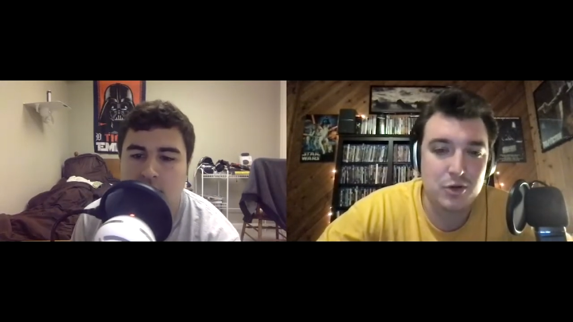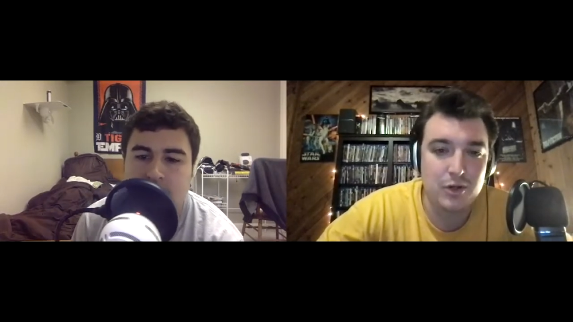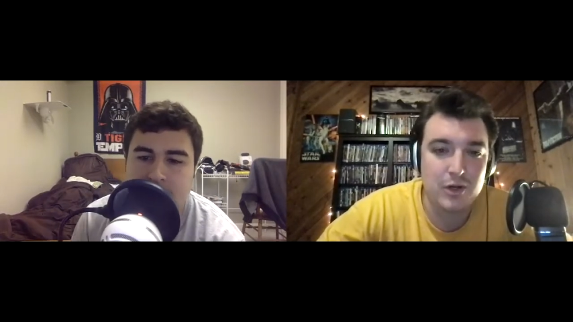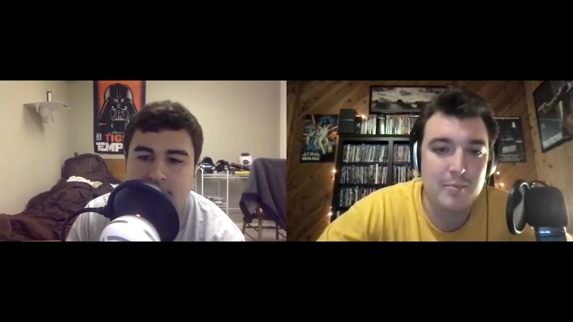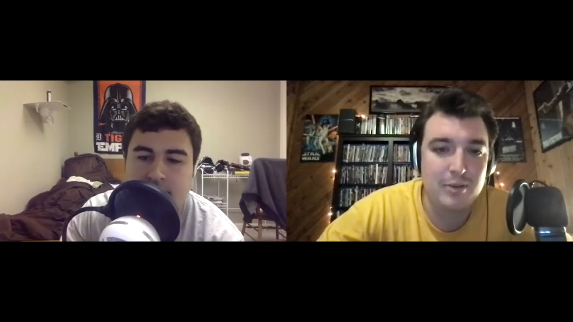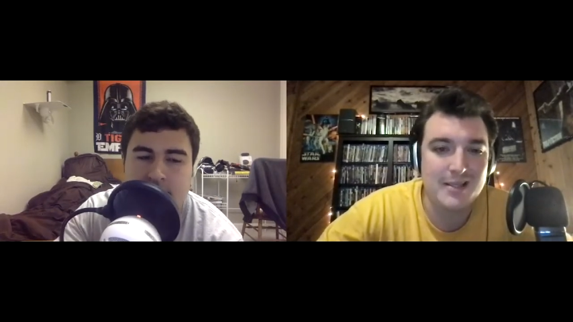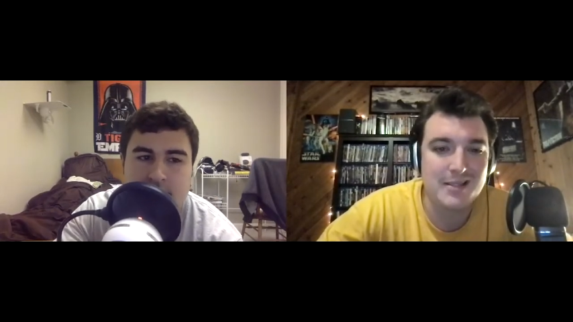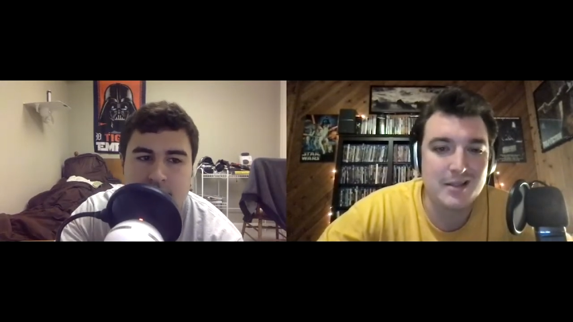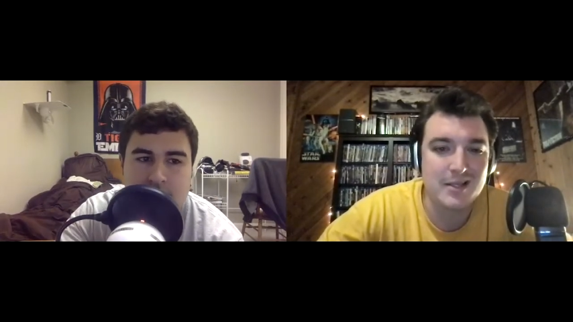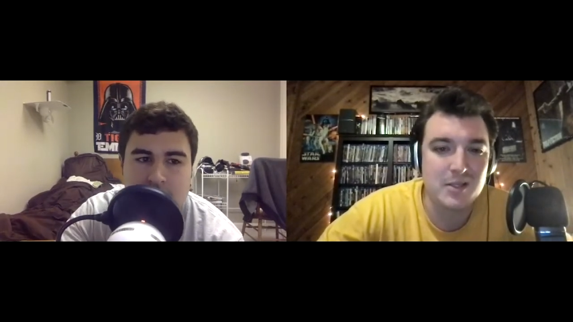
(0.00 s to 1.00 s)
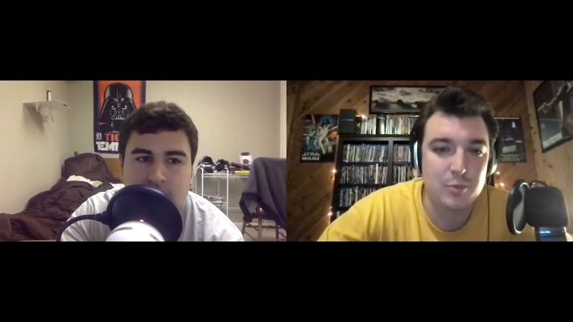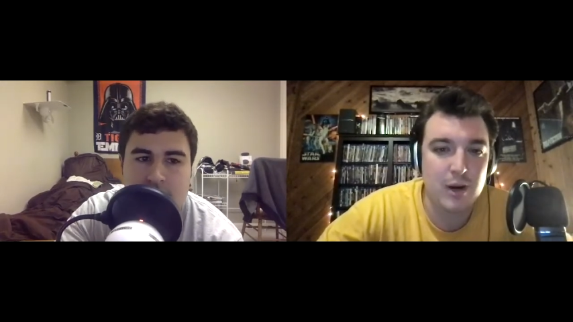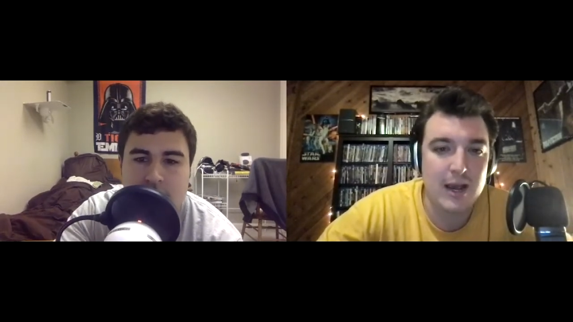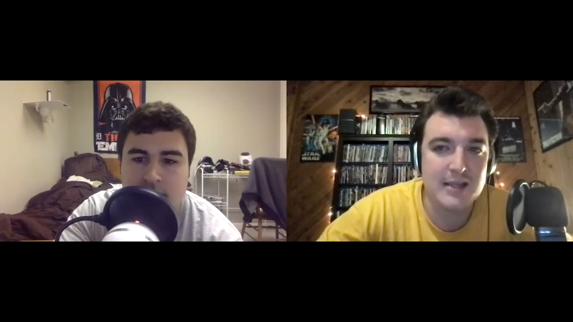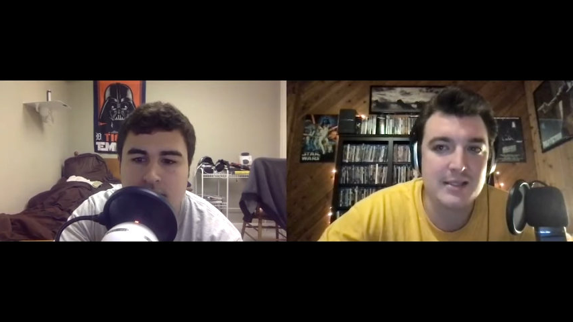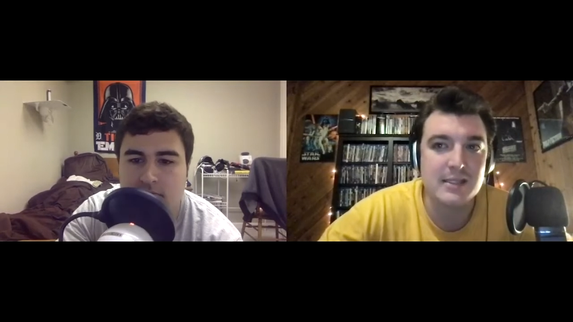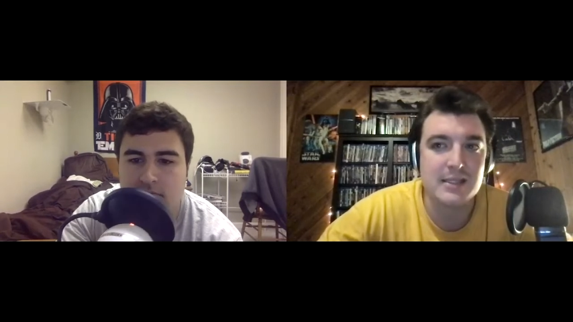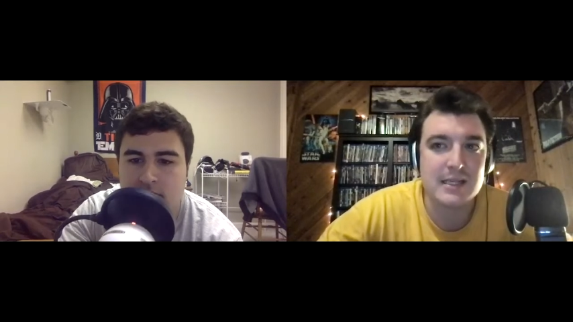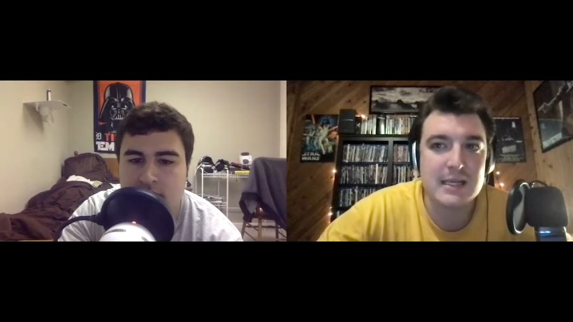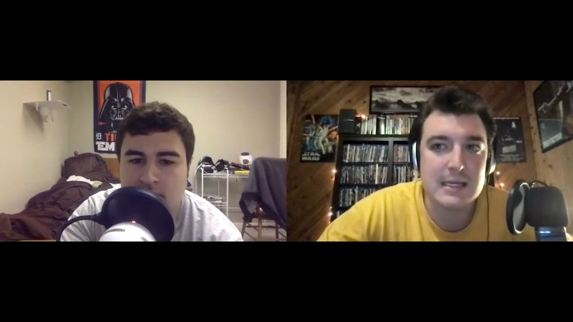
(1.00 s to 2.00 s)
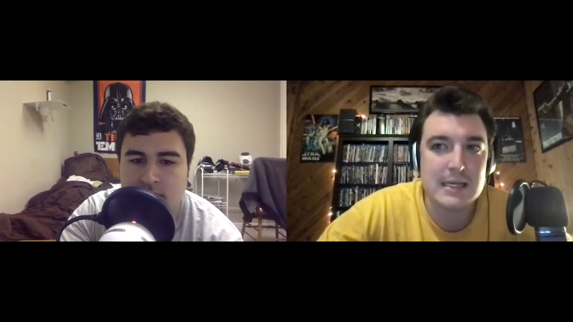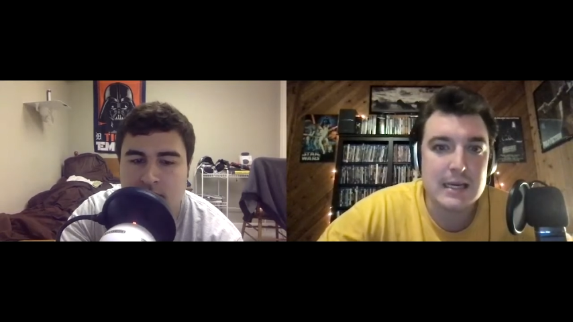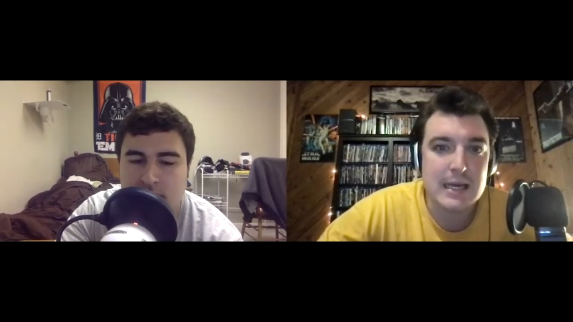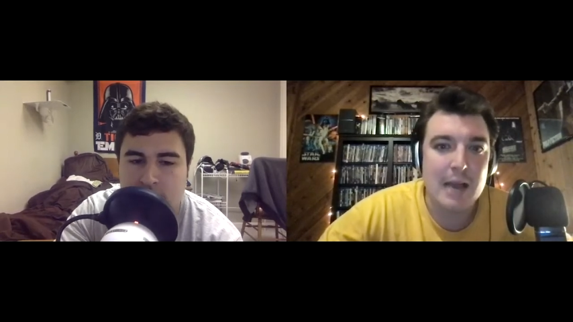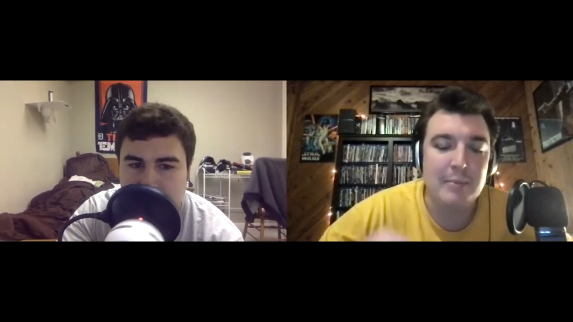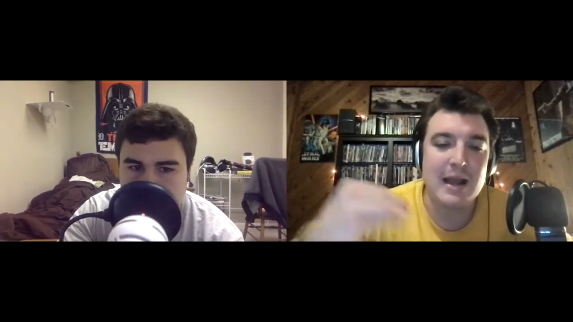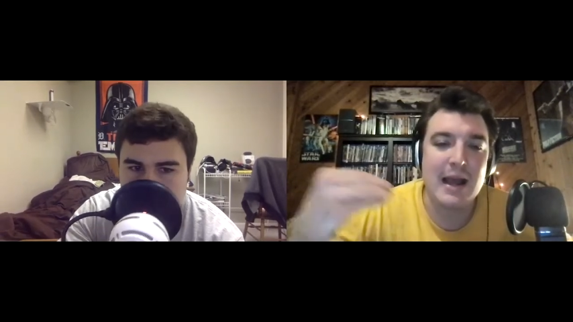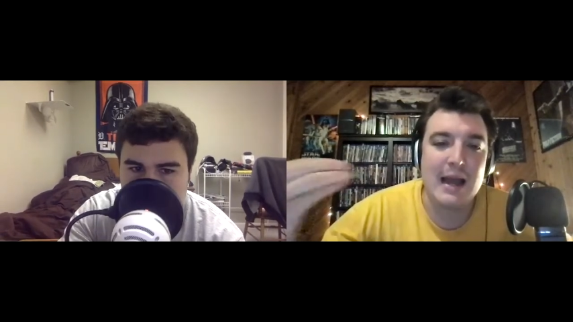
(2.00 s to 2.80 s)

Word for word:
Speaker 1: earlier i'm pleasantly surprised to see i mean I,